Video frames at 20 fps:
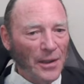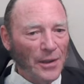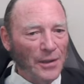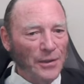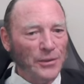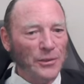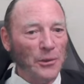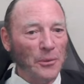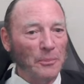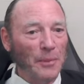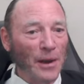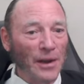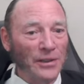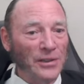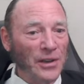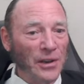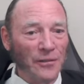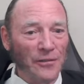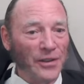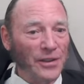So
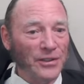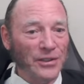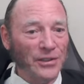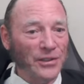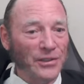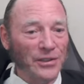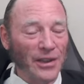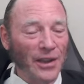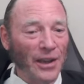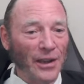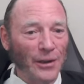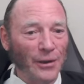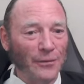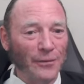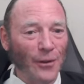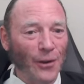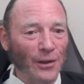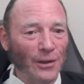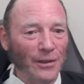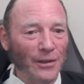Bošković is ahead of
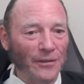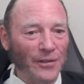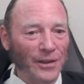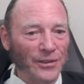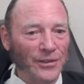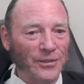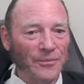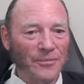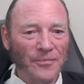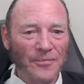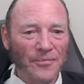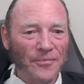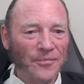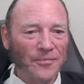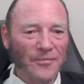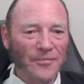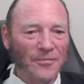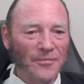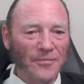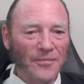all of us.
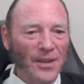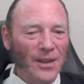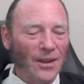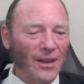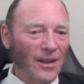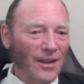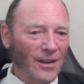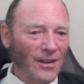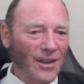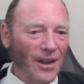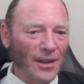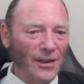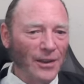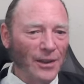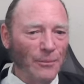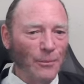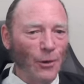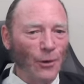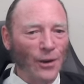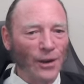Not
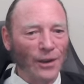anymore,